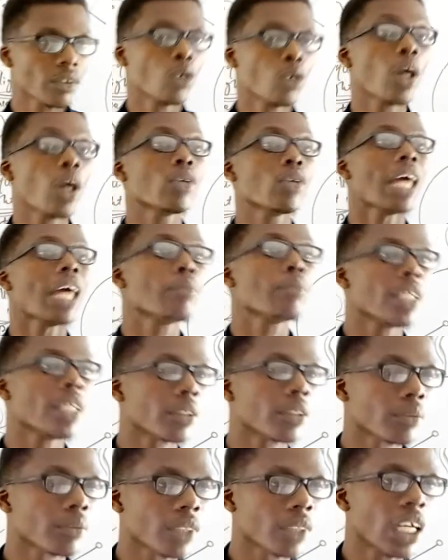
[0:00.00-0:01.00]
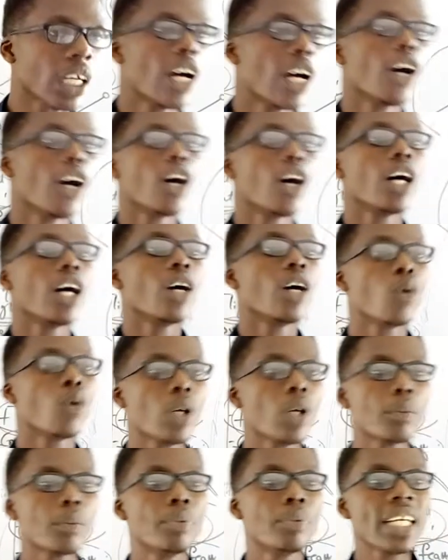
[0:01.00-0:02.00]
What do I mean?
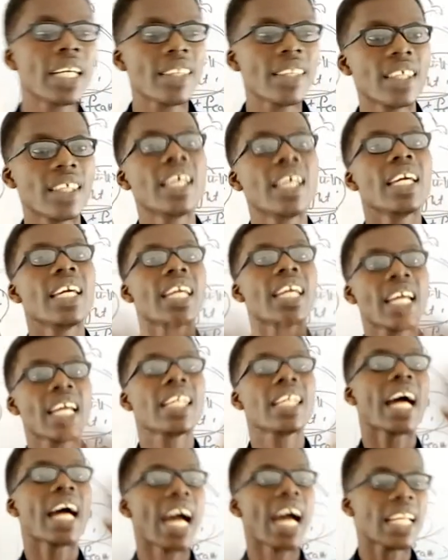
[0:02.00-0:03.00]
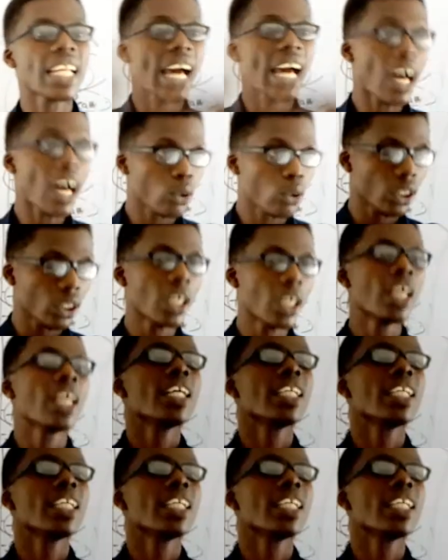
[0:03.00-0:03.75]
We breathe in and out.